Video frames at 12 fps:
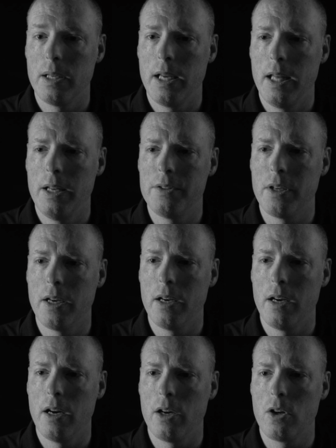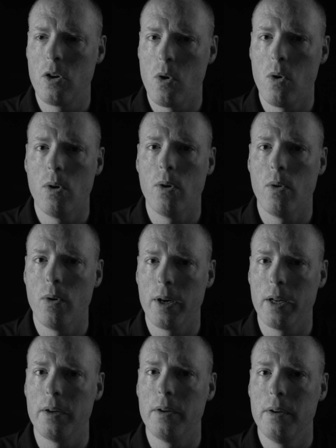It is a core
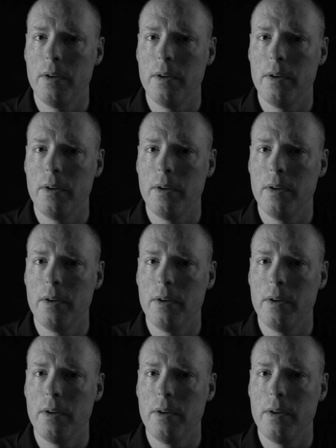organ,